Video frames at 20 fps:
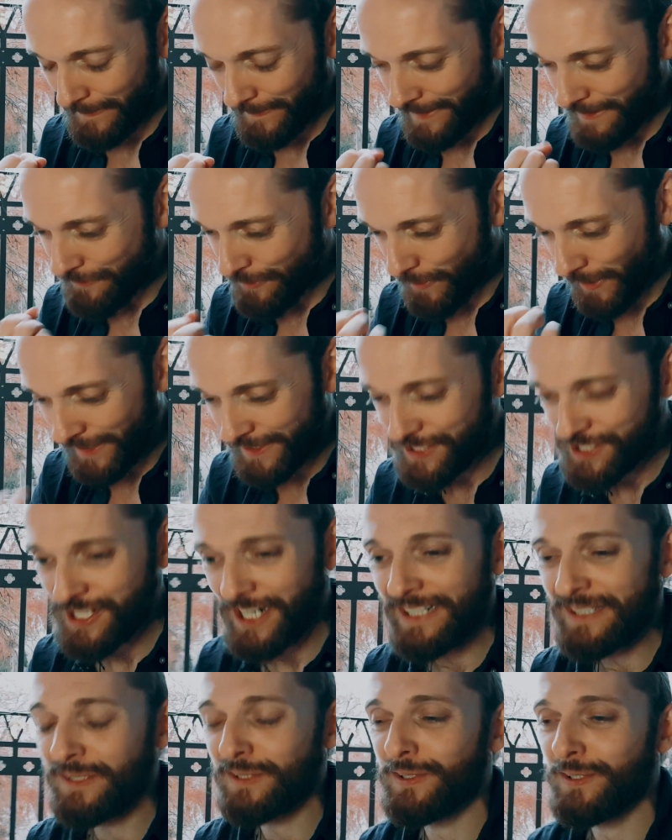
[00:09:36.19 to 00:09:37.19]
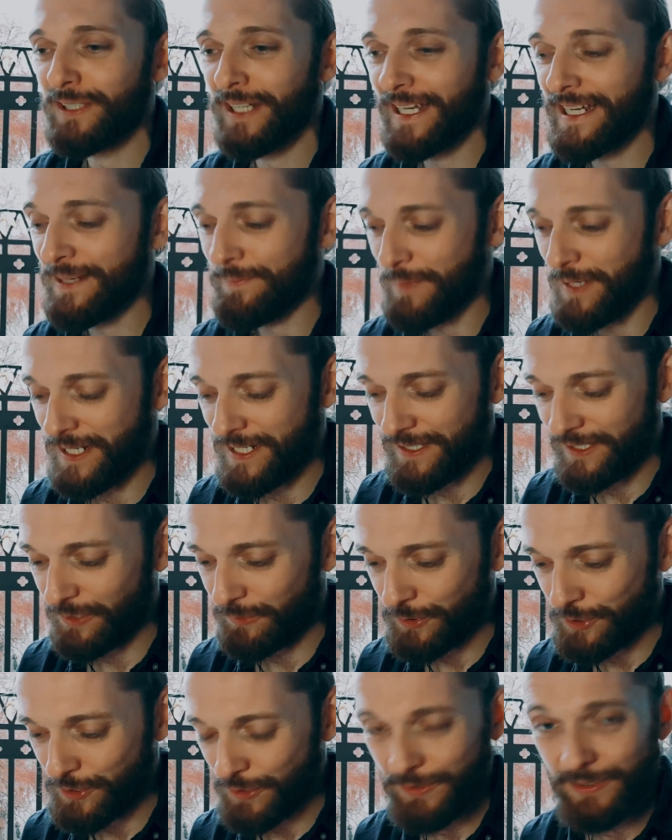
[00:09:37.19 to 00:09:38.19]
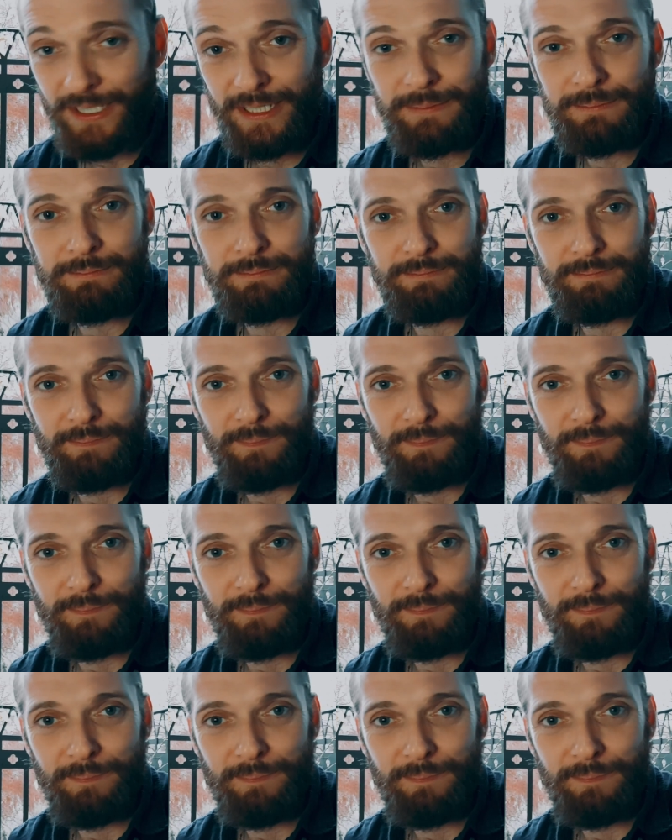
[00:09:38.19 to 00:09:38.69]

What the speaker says: if you had a childhood like me and there was nothing